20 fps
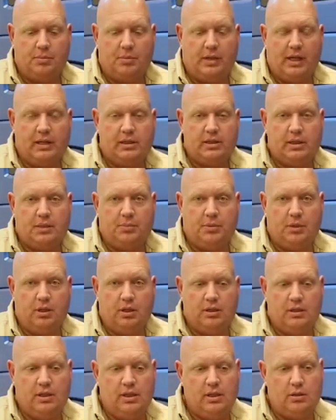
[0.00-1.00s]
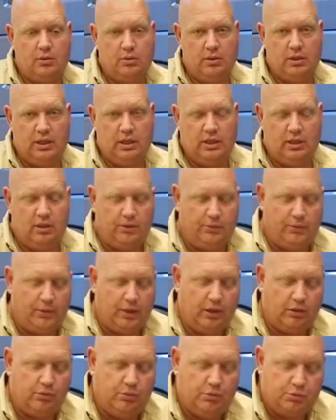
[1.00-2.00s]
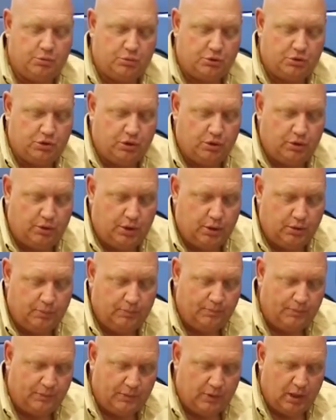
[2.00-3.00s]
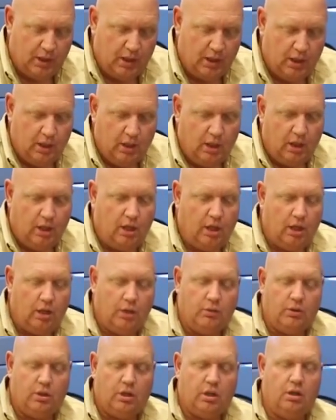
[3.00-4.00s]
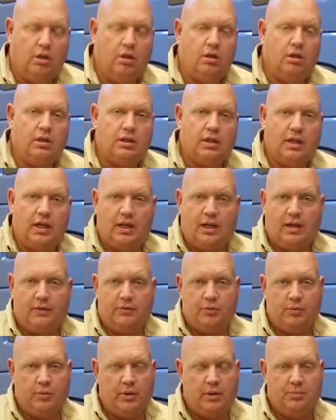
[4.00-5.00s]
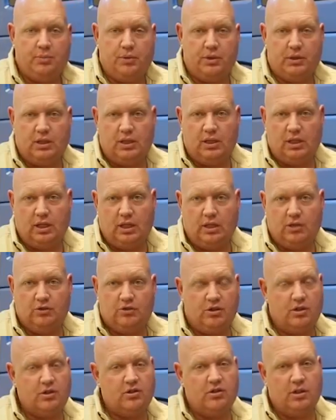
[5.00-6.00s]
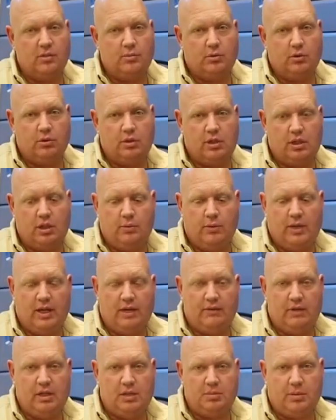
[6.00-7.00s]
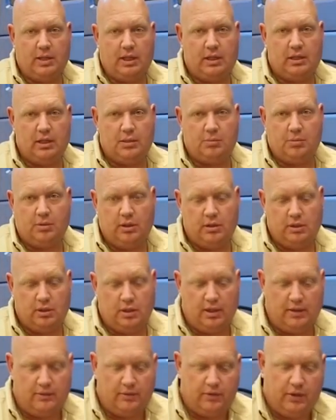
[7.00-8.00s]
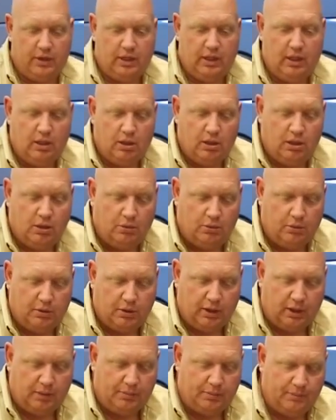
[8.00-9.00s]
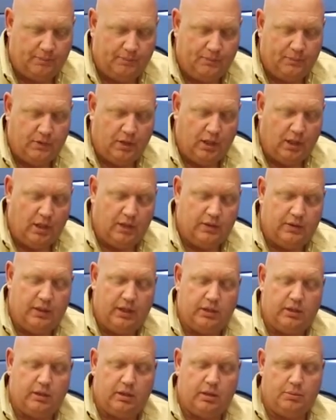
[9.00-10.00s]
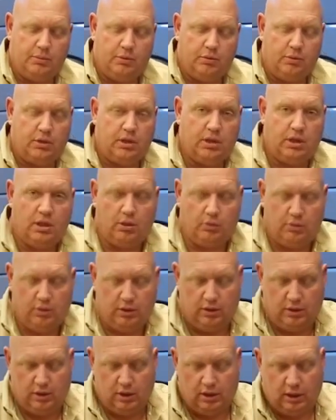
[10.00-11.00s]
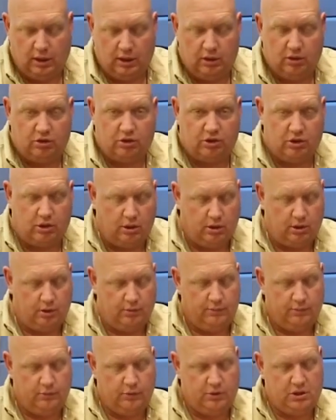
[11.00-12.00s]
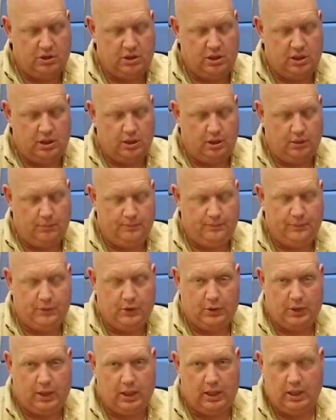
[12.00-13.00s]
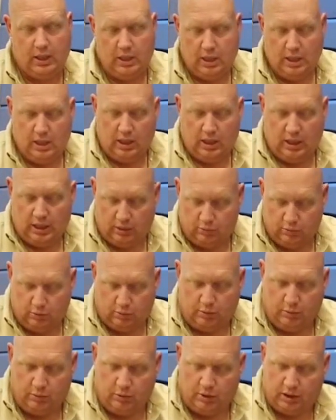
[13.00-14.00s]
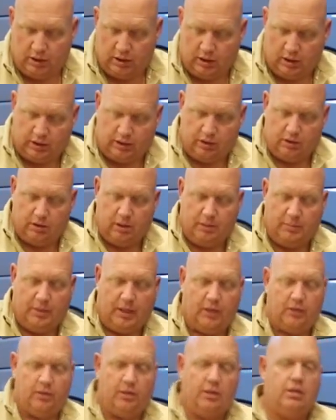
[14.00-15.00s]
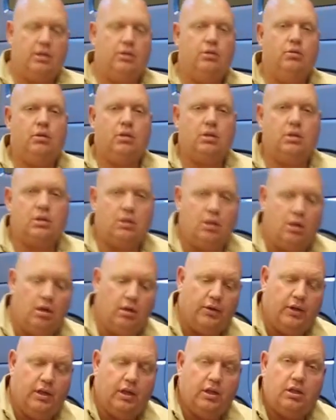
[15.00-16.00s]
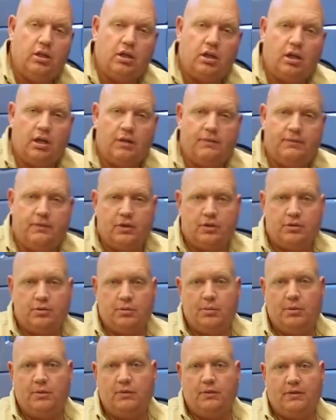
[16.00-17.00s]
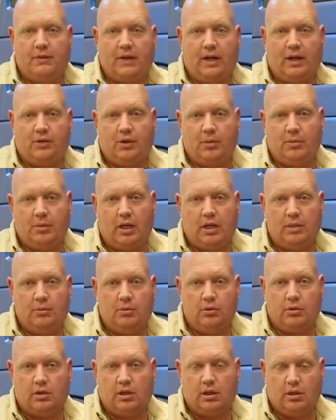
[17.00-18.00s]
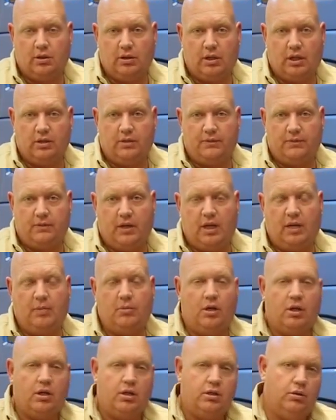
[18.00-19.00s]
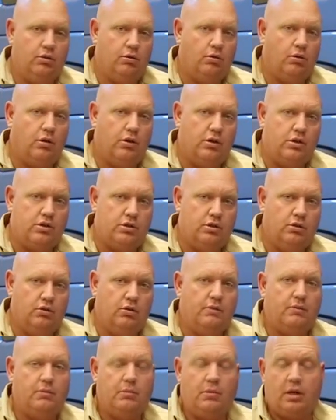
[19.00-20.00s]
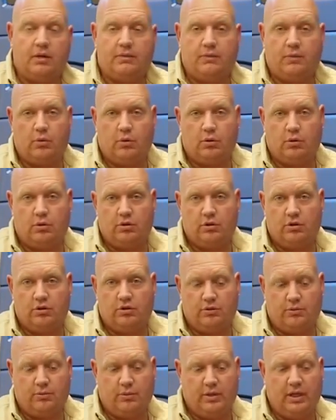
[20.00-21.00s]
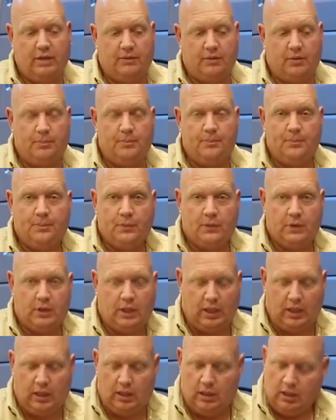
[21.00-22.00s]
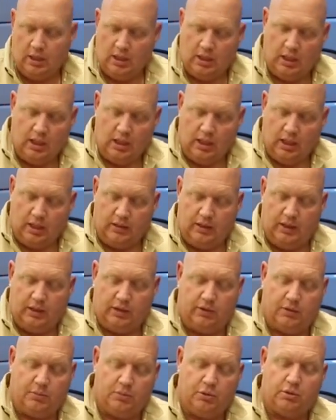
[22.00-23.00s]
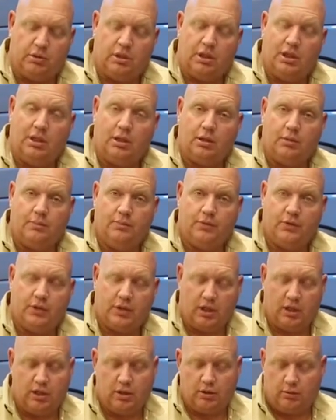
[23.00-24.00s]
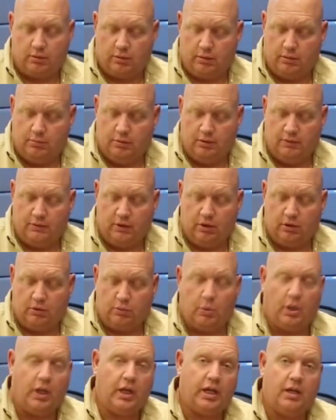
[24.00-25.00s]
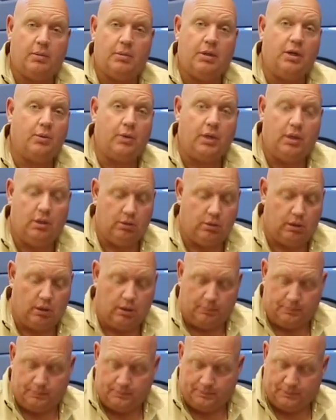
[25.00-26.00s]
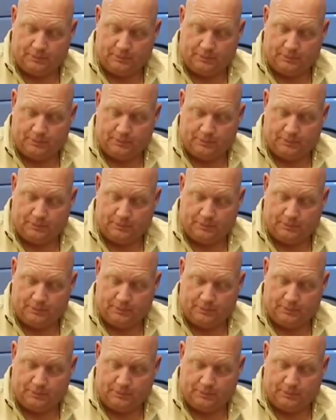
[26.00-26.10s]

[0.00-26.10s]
plastic plugs. These go in the end of the rails, which we'll show you. Alongside, after we put the nut inserts and the bolts in, we have these plastic plugs that cover the holes up. These are the bolts that go into the nut insert, which is here, okay? And what we want to talk to you about is to install this, you're going to first remove the factory body bolts that go down the frame. On a 2-door, there's 2 of them. On a 4-door, there's 3 of them, okay? And these are the bolts here. You're going to go remove those. We're not going to be reusing them.